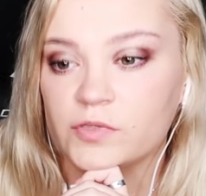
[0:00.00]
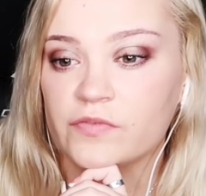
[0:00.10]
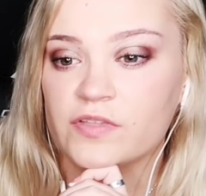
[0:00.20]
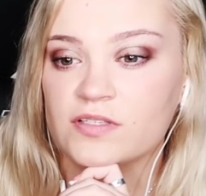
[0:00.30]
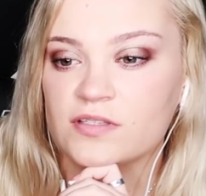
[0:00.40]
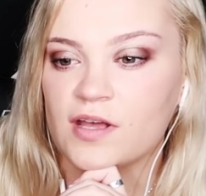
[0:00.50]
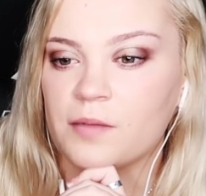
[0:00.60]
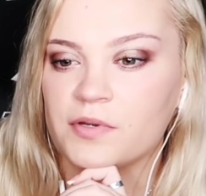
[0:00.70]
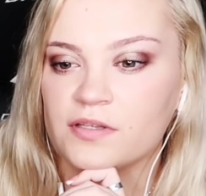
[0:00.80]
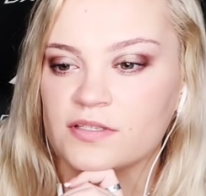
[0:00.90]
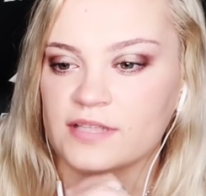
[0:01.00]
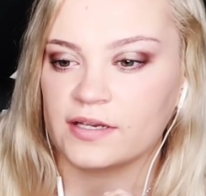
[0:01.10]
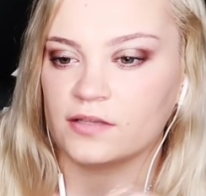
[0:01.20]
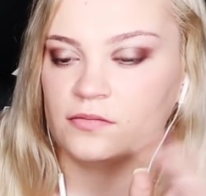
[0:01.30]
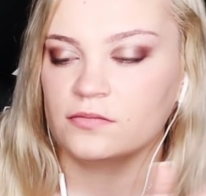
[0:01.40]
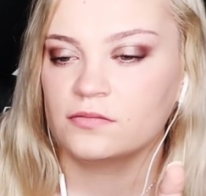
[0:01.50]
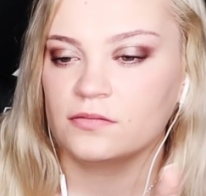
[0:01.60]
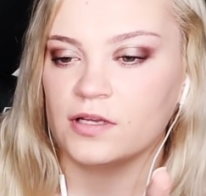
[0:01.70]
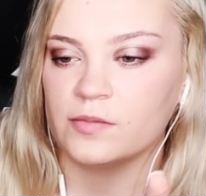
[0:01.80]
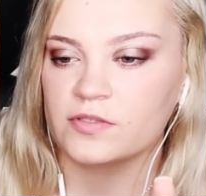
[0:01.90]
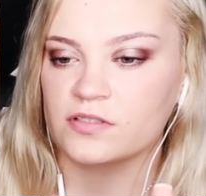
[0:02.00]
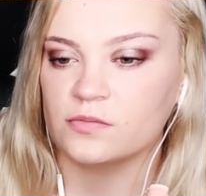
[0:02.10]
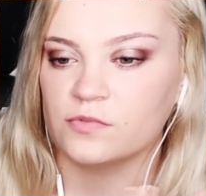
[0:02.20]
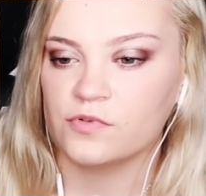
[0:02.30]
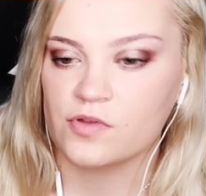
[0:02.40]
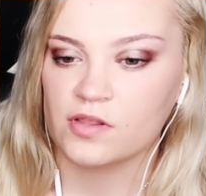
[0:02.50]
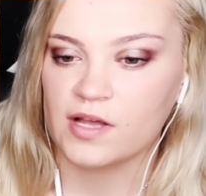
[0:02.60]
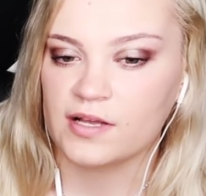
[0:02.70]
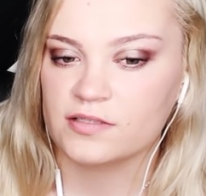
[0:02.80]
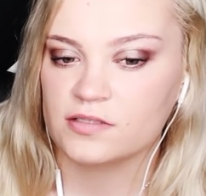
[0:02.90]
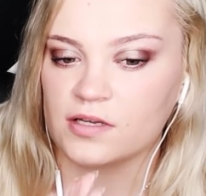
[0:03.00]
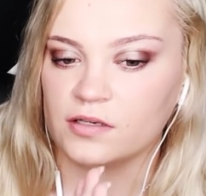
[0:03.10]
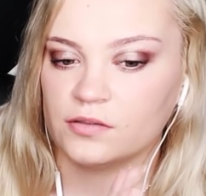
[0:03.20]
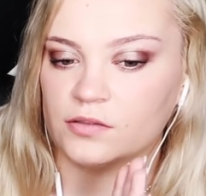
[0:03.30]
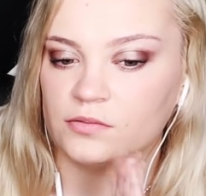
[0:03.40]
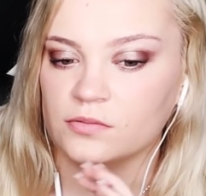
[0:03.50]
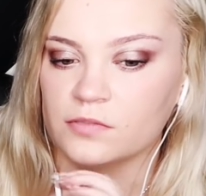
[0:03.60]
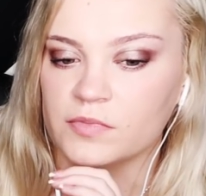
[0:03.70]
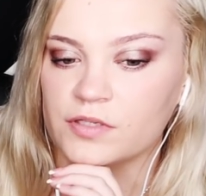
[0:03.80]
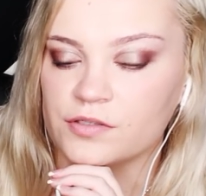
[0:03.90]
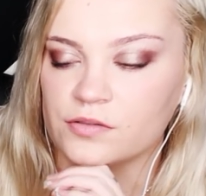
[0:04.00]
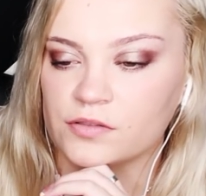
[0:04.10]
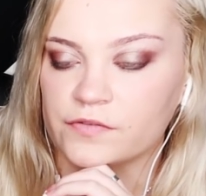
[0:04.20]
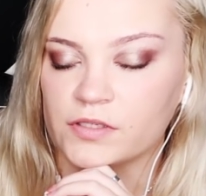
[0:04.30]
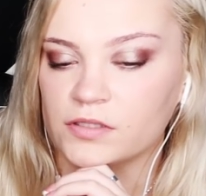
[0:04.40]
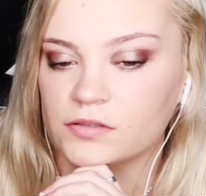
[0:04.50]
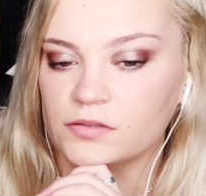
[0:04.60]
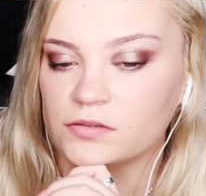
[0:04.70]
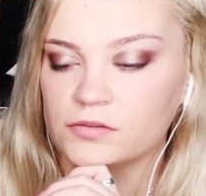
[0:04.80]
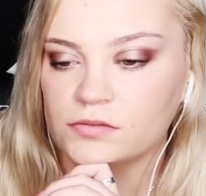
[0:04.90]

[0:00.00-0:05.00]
But if this is happening the second episode before the last, I don't know what I'm gonna do in the finale.